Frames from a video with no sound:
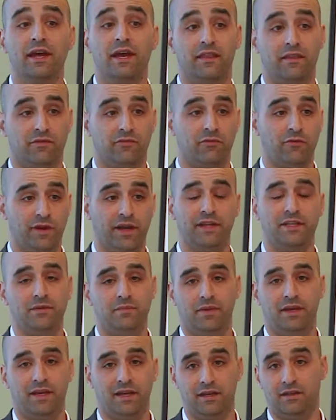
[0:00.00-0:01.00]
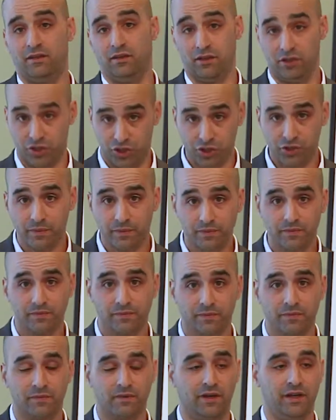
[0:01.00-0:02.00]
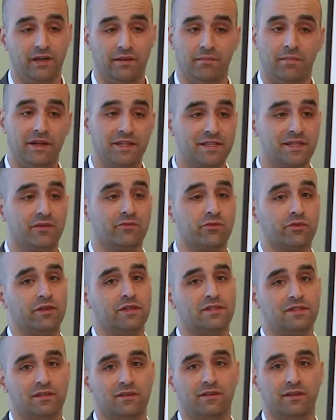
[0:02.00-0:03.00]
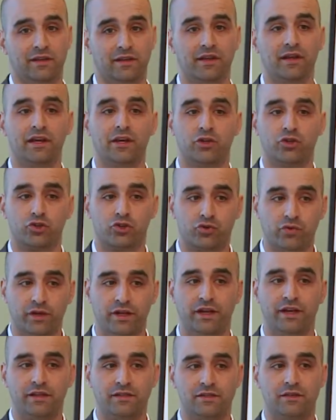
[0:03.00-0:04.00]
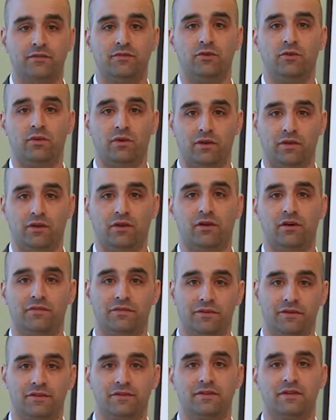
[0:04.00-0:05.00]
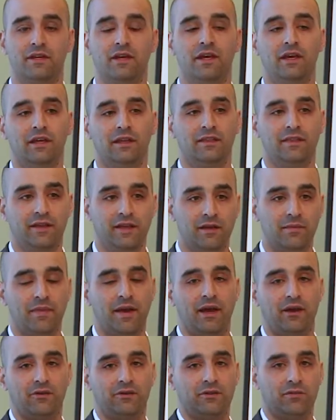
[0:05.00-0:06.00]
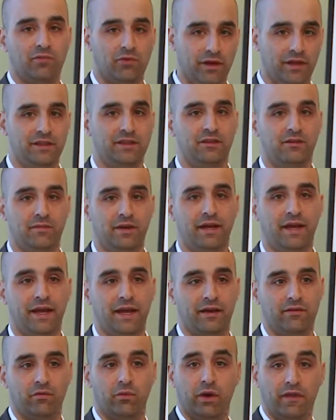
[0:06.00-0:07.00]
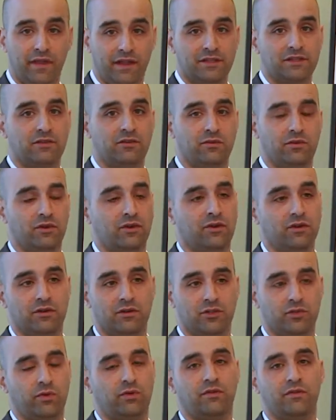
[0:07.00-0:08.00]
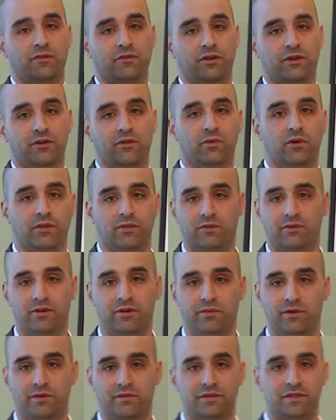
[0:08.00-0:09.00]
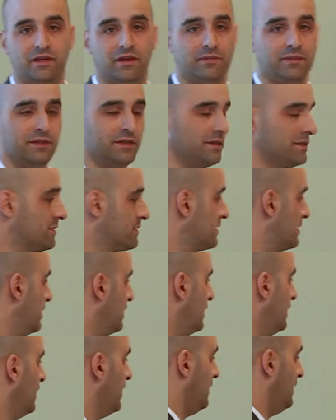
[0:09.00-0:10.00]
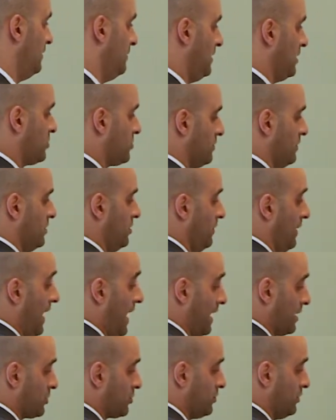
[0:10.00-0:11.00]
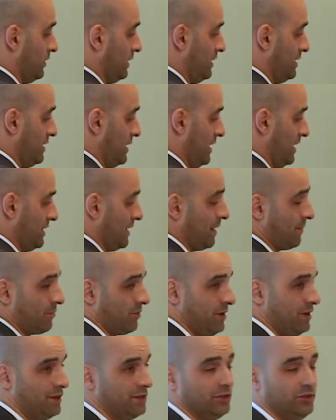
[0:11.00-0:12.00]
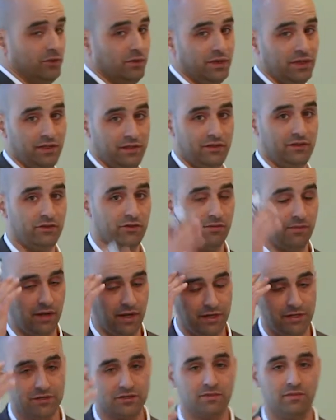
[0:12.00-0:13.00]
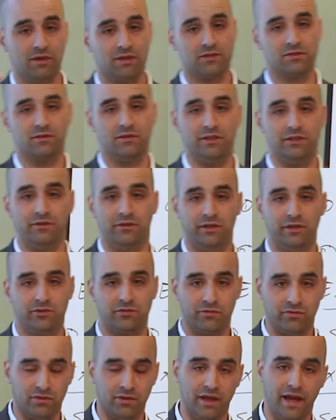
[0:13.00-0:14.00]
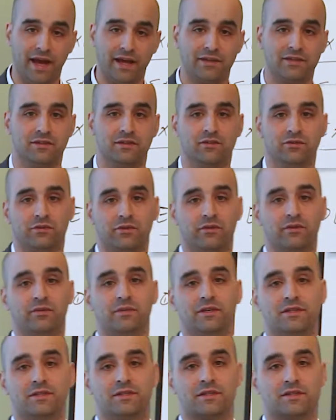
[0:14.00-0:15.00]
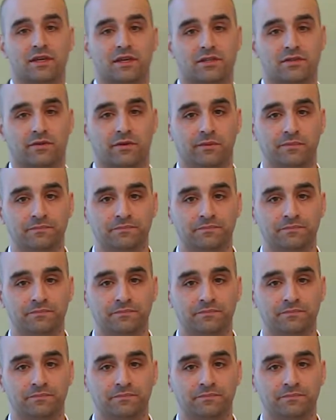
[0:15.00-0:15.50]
And they forget to bake in lunch. Right? Might sound really silly. Treat it as if you were in the office. Think about the break that you might have, when that's going to occur, twelve thirty to one thirty, whatever time it is. And then make sure that you actually take that break. You need it. Your mind is a muscle and you need to relax it in order to be successful.